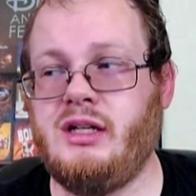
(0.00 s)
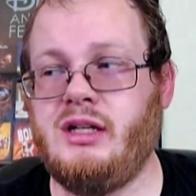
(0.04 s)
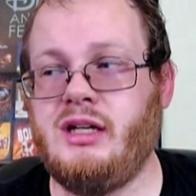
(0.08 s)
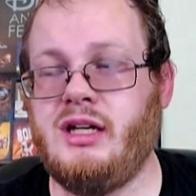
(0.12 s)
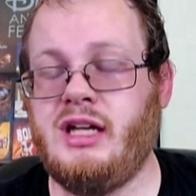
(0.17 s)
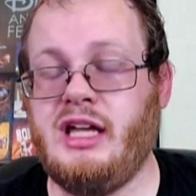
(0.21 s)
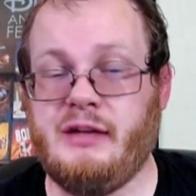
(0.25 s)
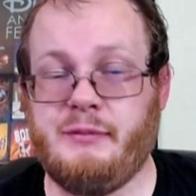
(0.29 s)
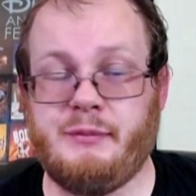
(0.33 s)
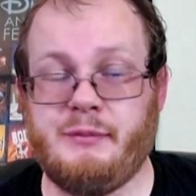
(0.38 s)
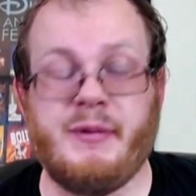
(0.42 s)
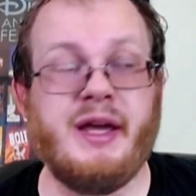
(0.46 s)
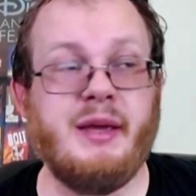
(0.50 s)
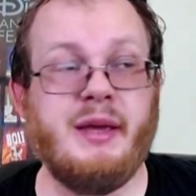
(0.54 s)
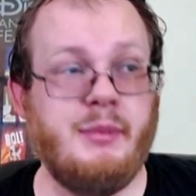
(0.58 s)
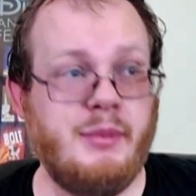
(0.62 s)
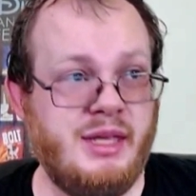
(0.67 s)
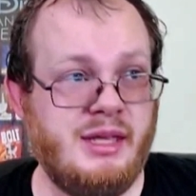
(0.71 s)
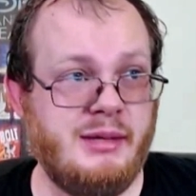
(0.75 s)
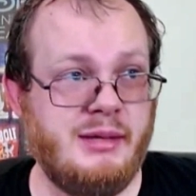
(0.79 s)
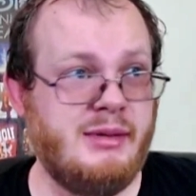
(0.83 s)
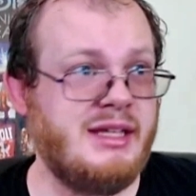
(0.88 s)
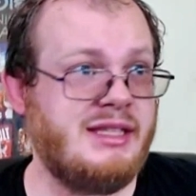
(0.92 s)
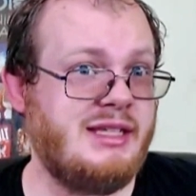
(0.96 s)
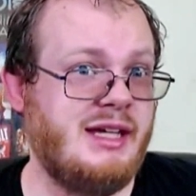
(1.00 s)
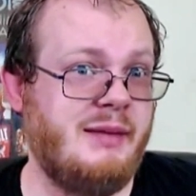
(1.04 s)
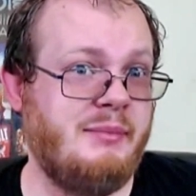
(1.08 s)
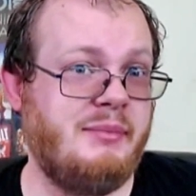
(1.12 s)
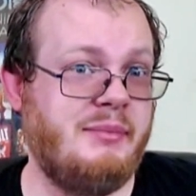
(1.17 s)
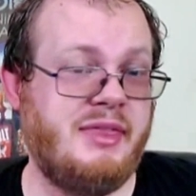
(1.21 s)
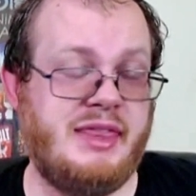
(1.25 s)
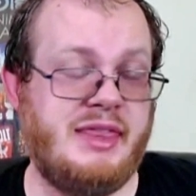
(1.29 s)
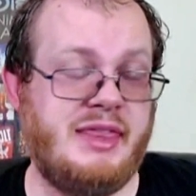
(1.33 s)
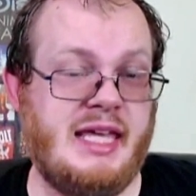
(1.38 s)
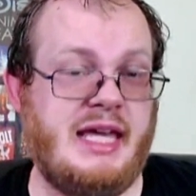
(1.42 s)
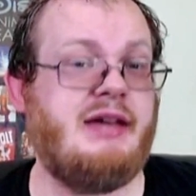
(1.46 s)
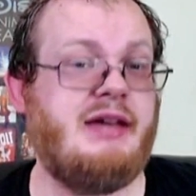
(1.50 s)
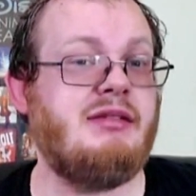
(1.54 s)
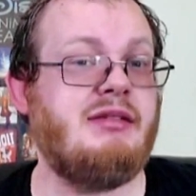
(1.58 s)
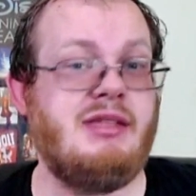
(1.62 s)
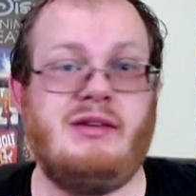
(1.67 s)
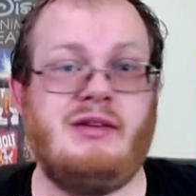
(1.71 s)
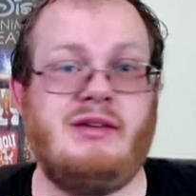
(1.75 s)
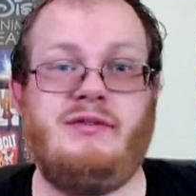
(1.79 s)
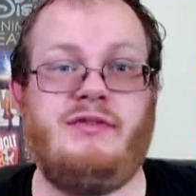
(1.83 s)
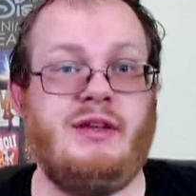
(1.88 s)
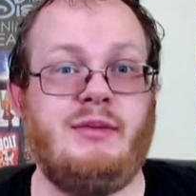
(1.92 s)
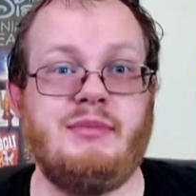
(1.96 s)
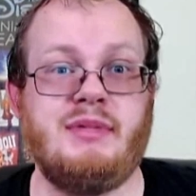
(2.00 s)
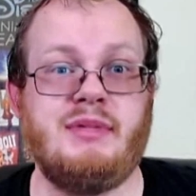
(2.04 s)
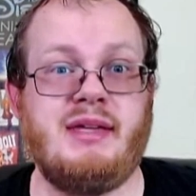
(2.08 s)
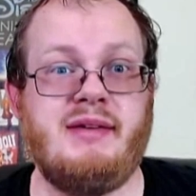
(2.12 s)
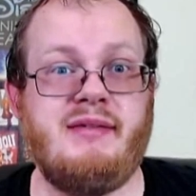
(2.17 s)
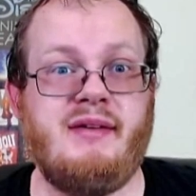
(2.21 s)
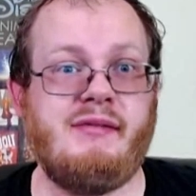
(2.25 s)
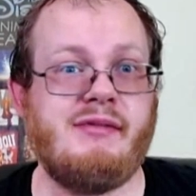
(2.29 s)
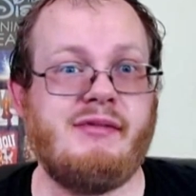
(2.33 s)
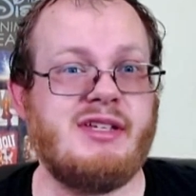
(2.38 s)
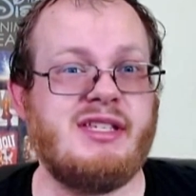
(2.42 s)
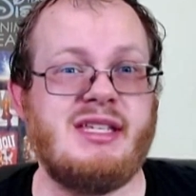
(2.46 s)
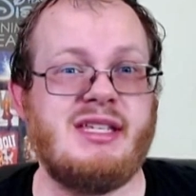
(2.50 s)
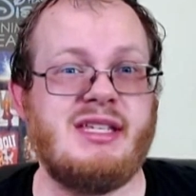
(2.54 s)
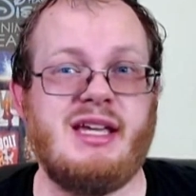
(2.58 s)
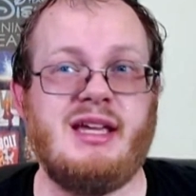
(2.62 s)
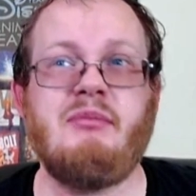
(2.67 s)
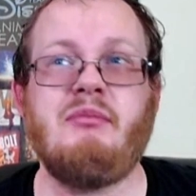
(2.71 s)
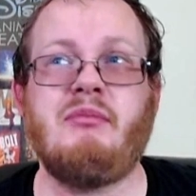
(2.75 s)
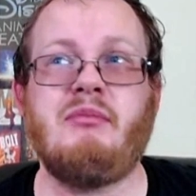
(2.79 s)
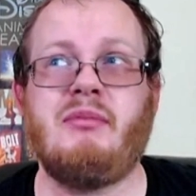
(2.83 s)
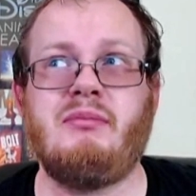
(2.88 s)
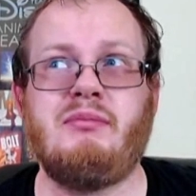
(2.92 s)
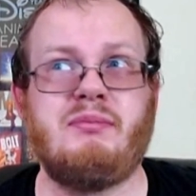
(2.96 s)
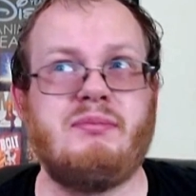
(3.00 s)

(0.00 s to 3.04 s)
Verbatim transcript: It might be in my top thousand films I've ever seen.